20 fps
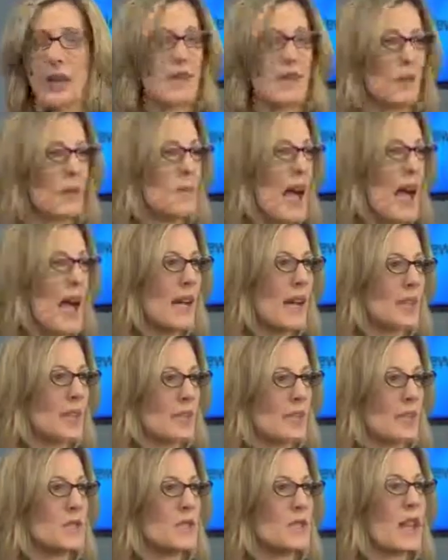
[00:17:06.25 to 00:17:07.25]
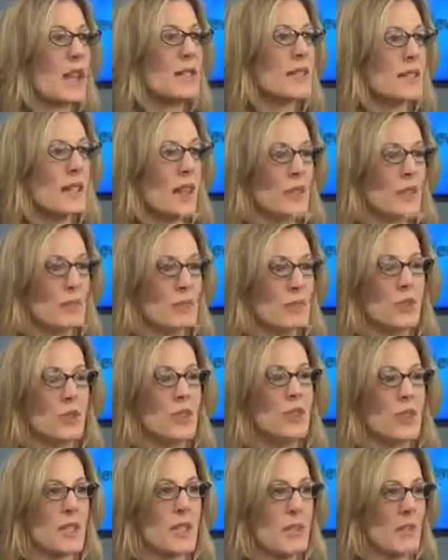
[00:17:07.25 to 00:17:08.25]
We can double back on you. Send Bruce
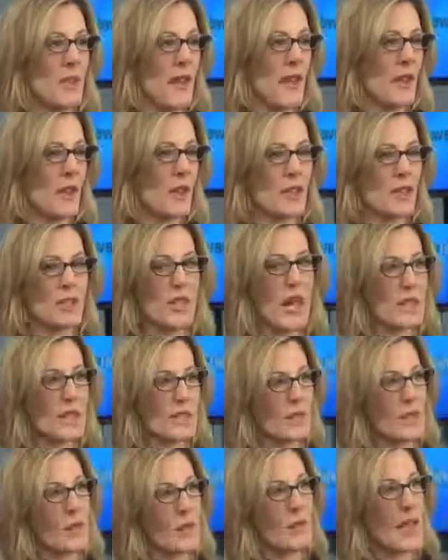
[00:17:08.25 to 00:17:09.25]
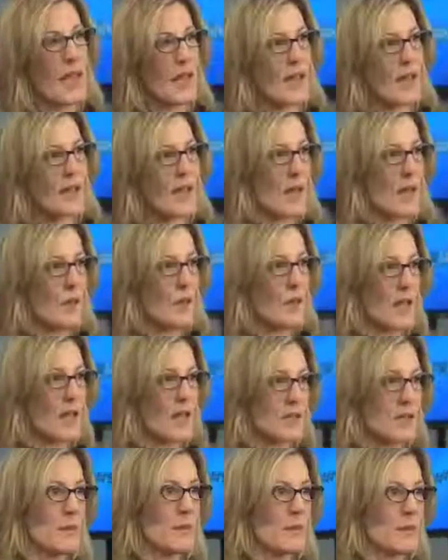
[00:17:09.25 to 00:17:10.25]
your email or text him, and we'll
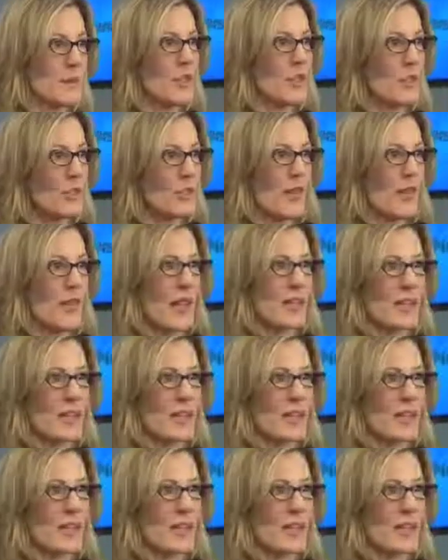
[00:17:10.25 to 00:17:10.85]
get some research on.